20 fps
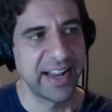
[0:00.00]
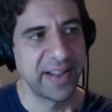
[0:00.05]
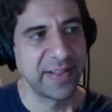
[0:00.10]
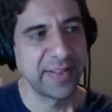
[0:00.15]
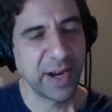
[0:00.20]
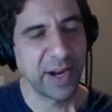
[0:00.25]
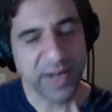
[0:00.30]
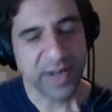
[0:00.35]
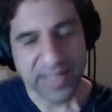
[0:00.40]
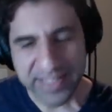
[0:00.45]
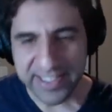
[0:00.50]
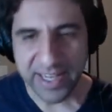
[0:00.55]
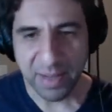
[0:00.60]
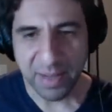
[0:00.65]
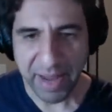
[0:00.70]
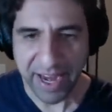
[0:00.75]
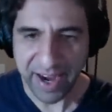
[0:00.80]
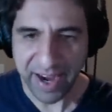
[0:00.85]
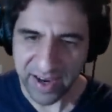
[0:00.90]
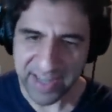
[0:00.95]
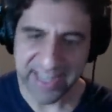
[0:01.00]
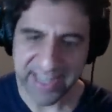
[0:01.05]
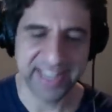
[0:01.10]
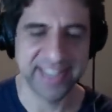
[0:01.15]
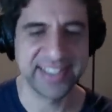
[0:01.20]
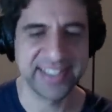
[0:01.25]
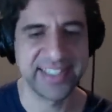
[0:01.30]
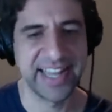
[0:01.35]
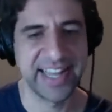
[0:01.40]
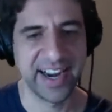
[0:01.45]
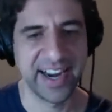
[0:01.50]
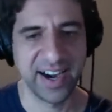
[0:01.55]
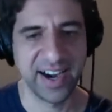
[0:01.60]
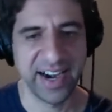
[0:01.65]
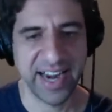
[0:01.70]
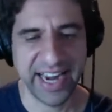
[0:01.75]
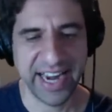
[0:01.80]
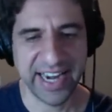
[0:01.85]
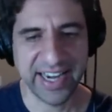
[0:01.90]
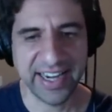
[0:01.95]
there is some arrogance
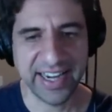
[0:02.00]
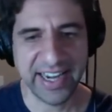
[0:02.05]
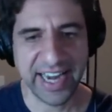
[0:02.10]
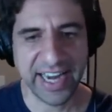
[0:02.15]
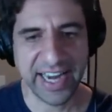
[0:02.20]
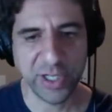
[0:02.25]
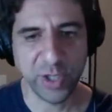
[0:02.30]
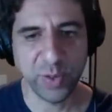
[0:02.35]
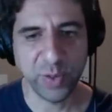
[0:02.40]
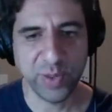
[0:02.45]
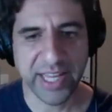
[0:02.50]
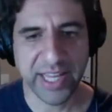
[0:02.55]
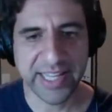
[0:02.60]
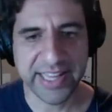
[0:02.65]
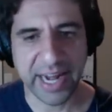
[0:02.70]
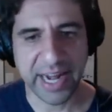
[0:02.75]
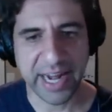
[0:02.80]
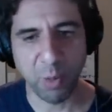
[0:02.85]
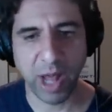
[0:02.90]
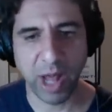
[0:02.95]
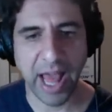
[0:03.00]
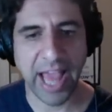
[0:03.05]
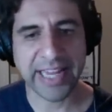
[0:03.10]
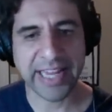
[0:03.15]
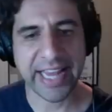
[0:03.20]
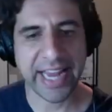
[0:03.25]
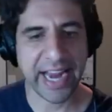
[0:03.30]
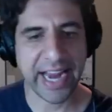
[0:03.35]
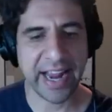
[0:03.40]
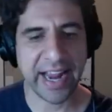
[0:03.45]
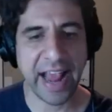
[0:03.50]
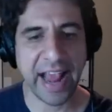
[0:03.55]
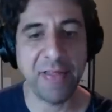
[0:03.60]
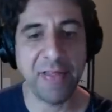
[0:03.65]
there, and you think that, well, I can't,